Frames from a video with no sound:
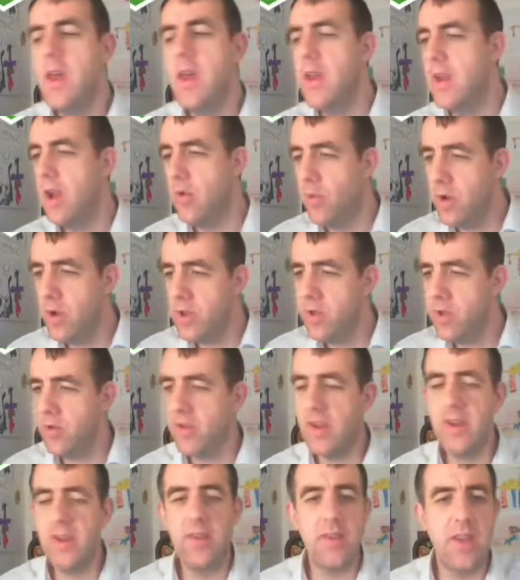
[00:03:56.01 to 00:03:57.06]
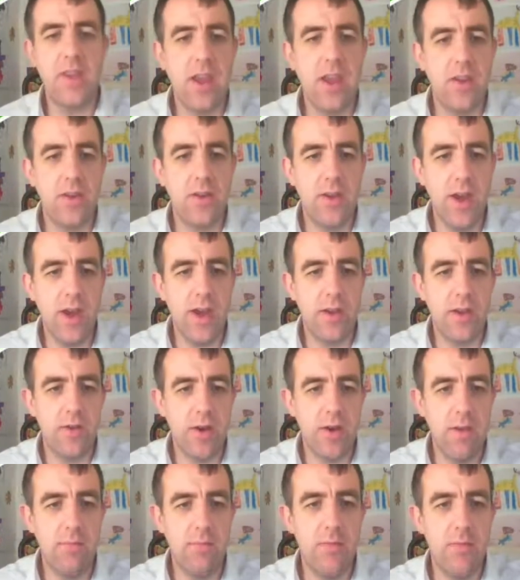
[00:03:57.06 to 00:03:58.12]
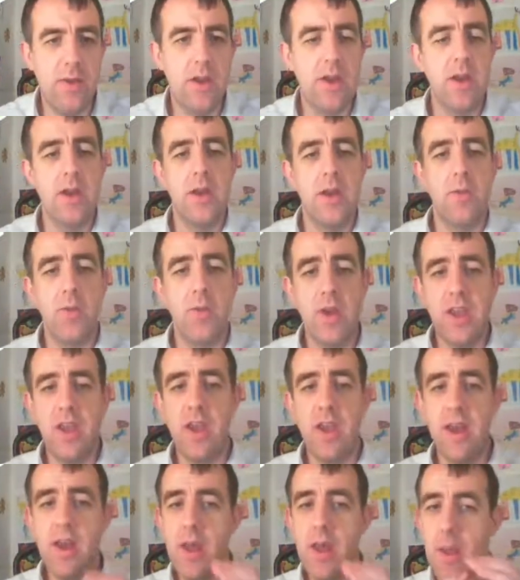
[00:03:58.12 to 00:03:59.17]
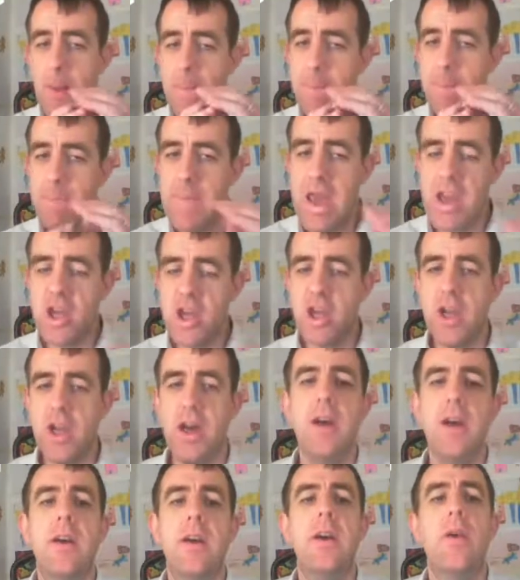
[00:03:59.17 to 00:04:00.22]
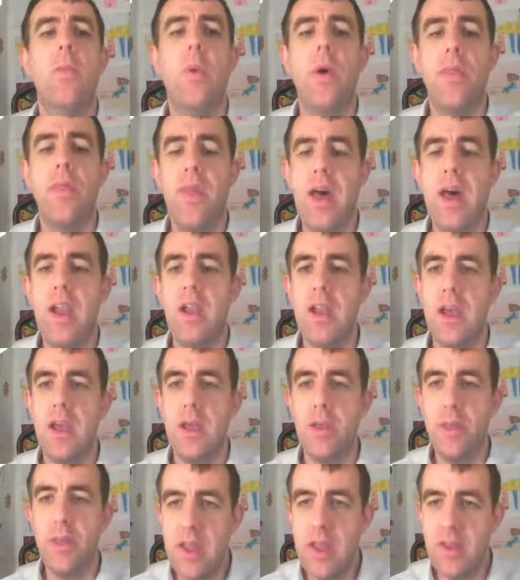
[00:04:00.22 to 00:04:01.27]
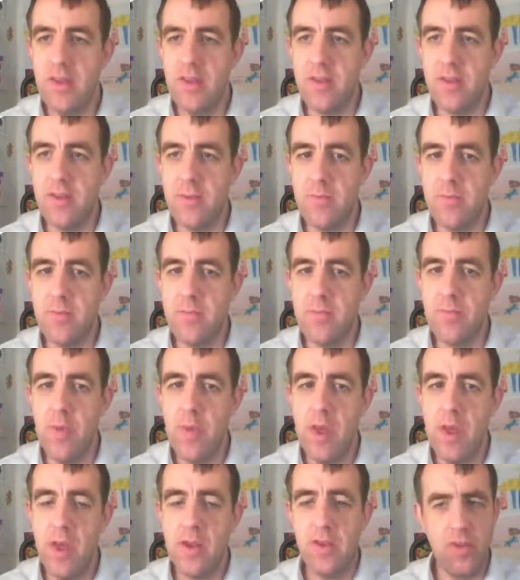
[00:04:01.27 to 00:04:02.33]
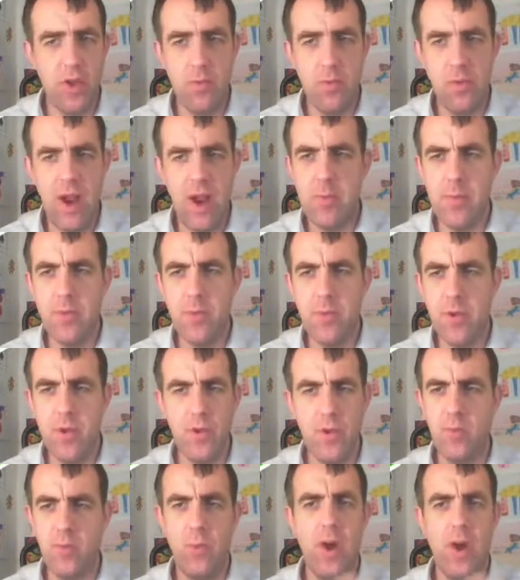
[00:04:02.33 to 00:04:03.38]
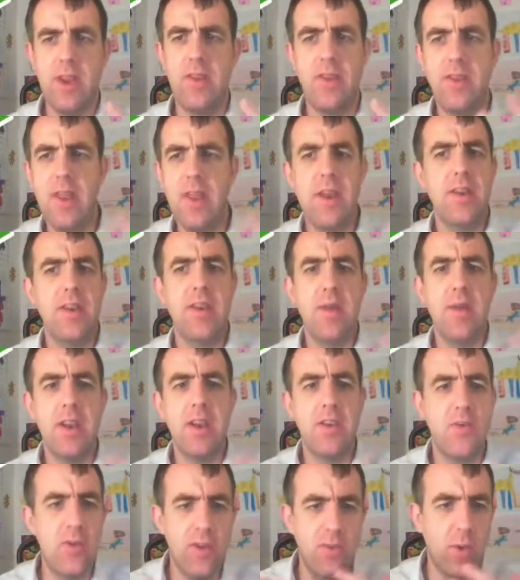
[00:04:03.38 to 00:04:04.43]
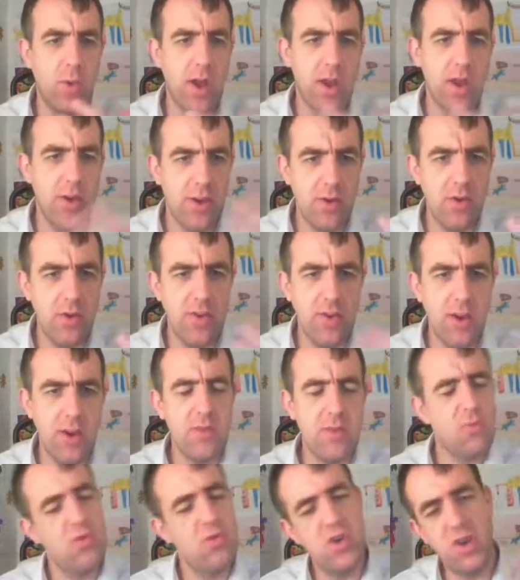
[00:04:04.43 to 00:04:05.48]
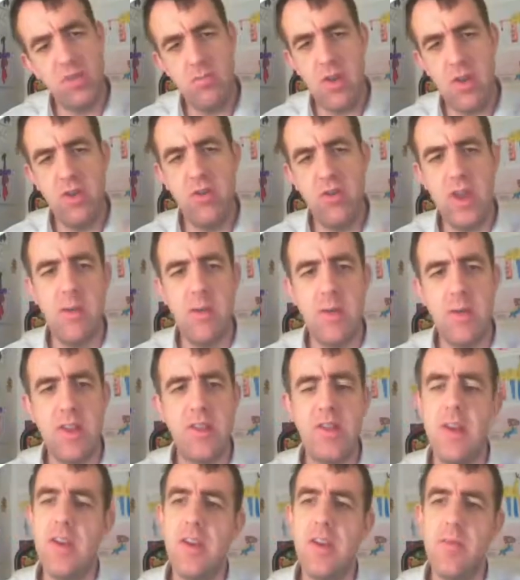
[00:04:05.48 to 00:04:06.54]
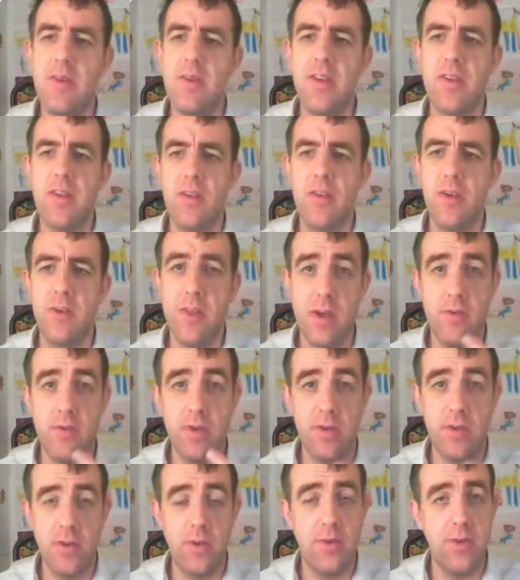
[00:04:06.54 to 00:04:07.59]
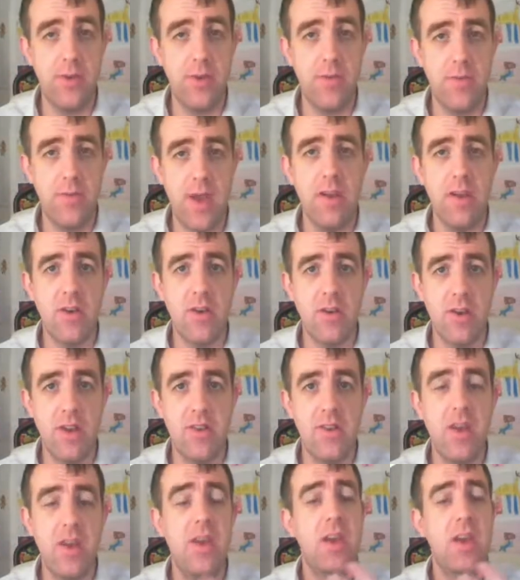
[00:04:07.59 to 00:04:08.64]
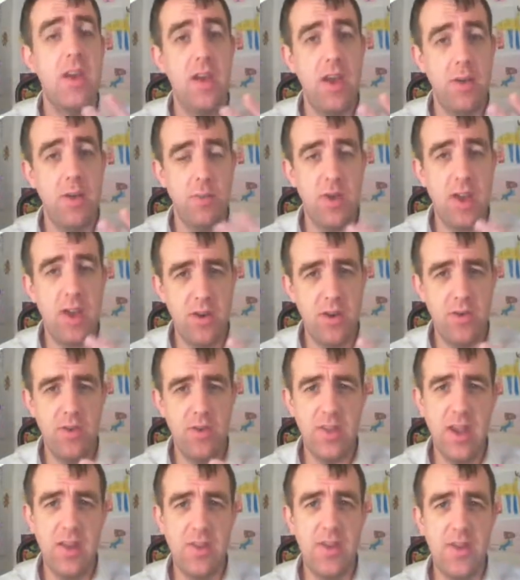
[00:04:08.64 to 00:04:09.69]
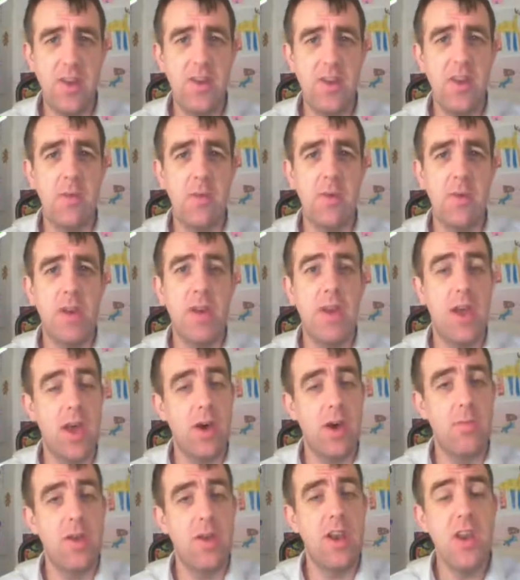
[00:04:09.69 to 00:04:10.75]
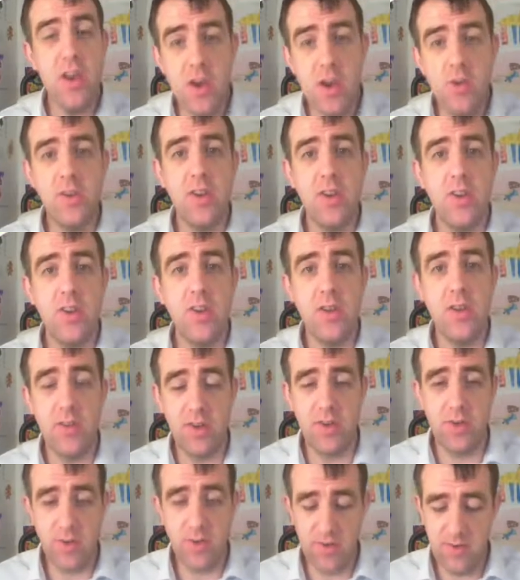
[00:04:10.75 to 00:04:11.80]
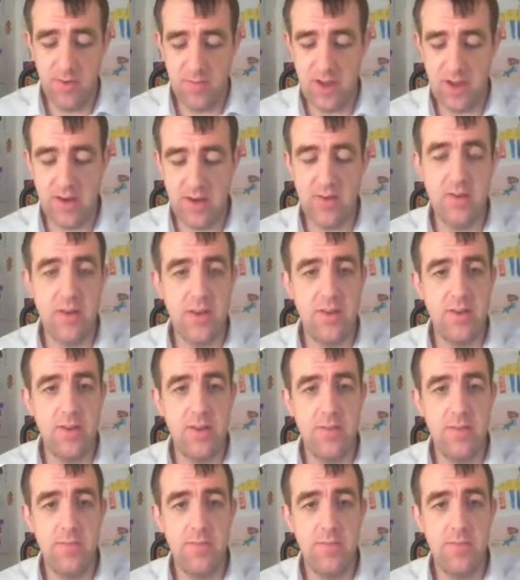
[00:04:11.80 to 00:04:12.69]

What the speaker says: Now, if we're using a scale diagram, we can measure what that length is. And so perhaps we use 1 centimetre is 1 newton, we just measure how many centimetres long that resultant vector is, and we can use that to determine how many newtons the resultant vector is.